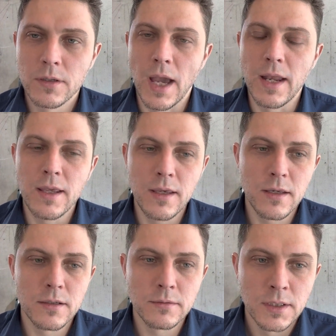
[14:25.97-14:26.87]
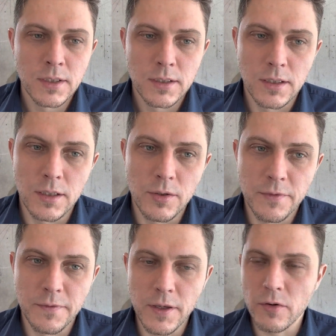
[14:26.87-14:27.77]
any
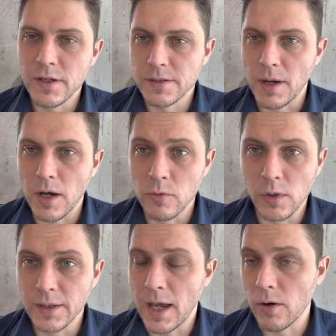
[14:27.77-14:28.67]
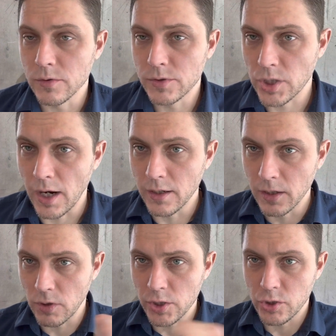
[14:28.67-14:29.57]
theories about, well, now China
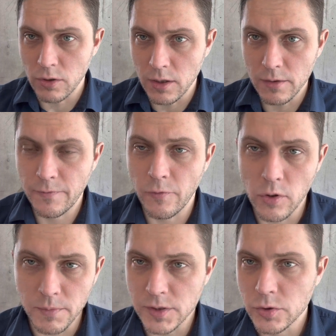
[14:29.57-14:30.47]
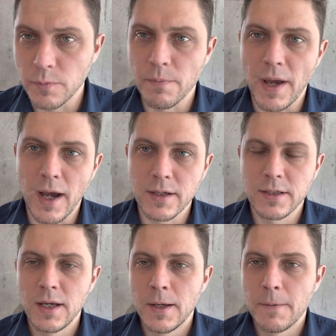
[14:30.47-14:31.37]
and Russia are going to form the super pact,
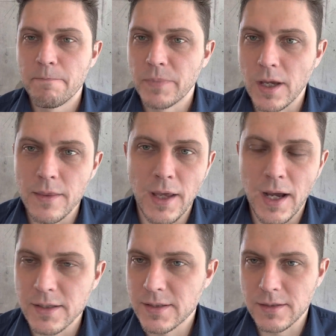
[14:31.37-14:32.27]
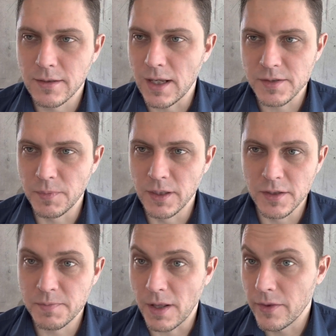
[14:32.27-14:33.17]
that's being
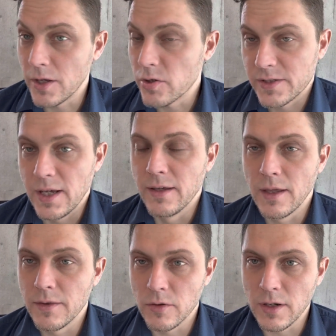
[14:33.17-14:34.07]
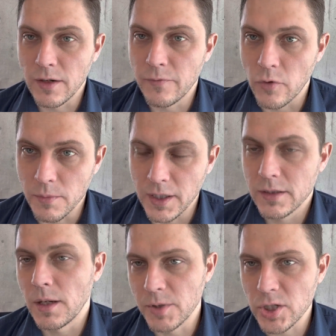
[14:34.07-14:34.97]
dispelled. They're saying that they're not forming.
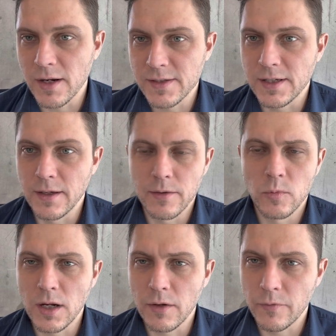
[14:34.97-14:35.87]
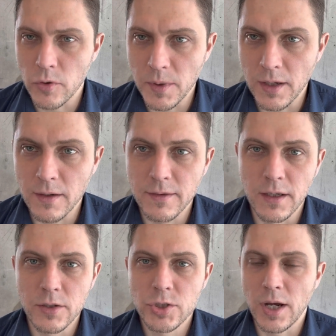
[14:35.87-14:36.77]
I mean, China's saying that we're not forming
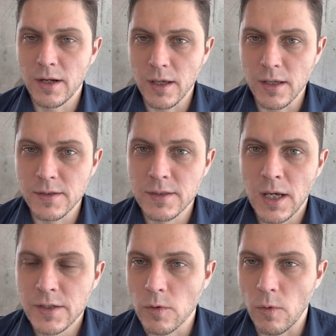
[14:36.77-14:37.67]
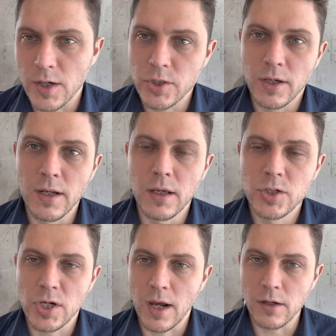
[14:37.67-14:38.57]
anything. China is squashing any
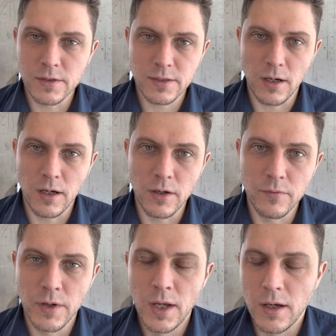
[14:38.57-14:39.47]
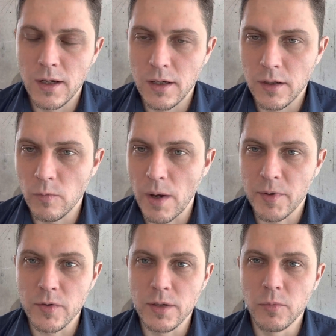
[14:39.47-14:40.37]
channels of
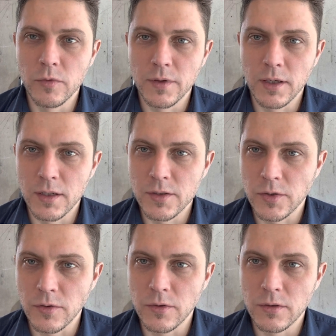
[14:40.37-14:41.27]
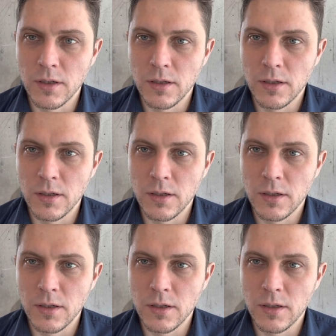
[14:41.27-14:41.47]
weaponry moving into